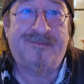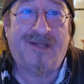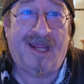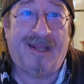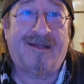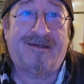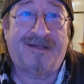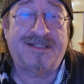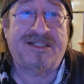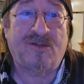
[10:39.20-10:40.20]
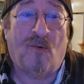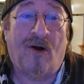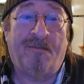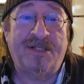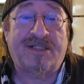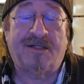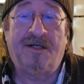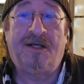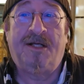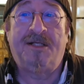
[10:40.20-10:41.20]
Like, this is the warmest
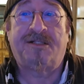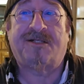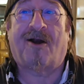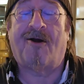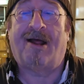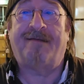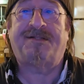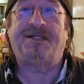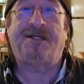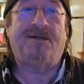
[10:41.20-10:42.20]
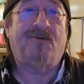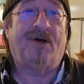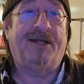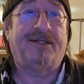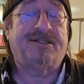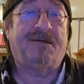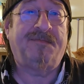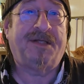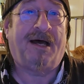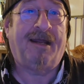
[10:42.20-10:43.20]
start I've seen in quite some
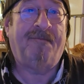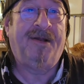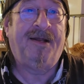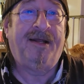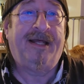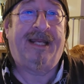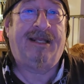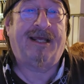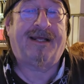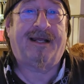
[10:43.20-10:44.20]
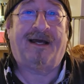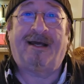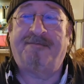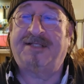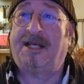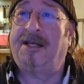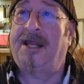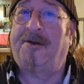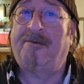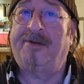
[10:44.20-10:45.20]
time. And like I've said in
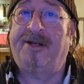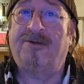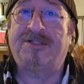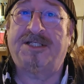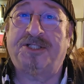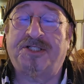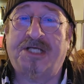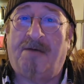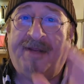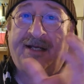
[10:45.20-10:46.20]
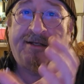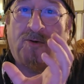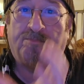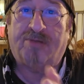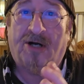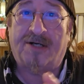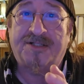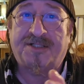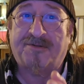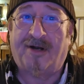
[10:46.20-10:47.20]
other videos, it's just coming in little
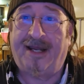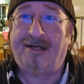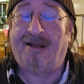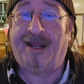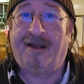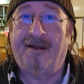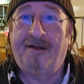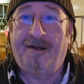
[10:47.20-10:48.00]
bursts, right? Like